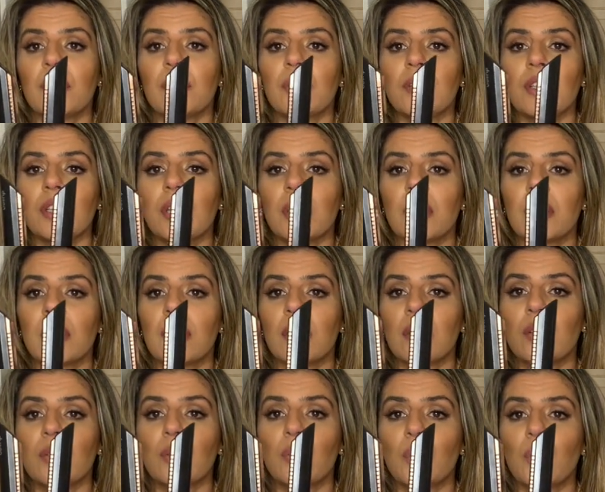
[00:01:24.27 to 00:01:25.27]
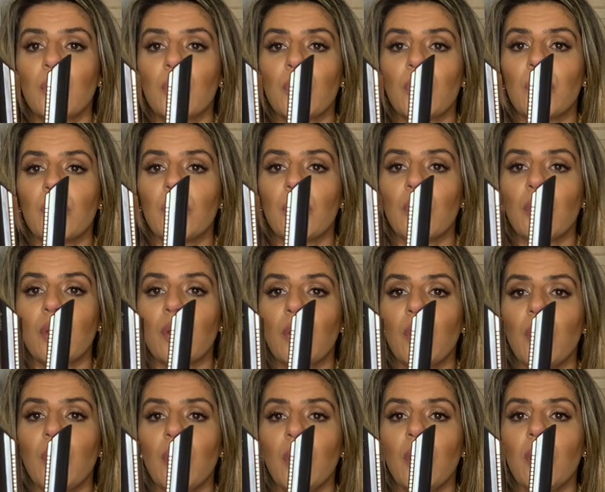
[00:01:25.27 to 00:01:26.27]
You can turn it
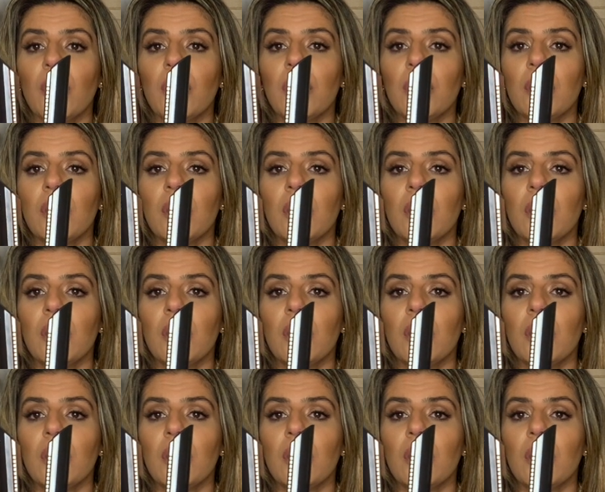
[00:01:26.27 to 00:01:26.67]
on.